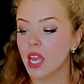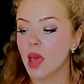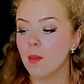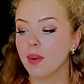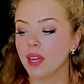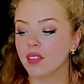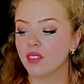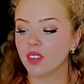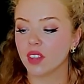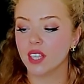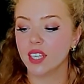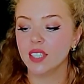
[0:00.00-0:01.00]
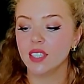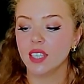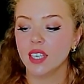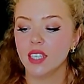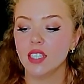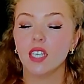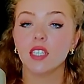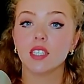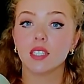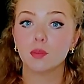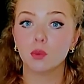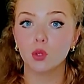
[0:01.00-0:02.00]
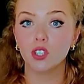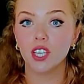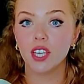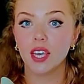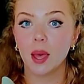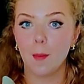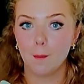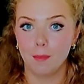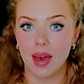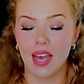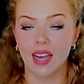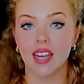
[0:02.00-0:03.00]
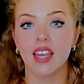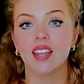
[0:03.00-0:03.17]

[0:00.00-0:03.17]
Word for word: But this is Smoothing Bar.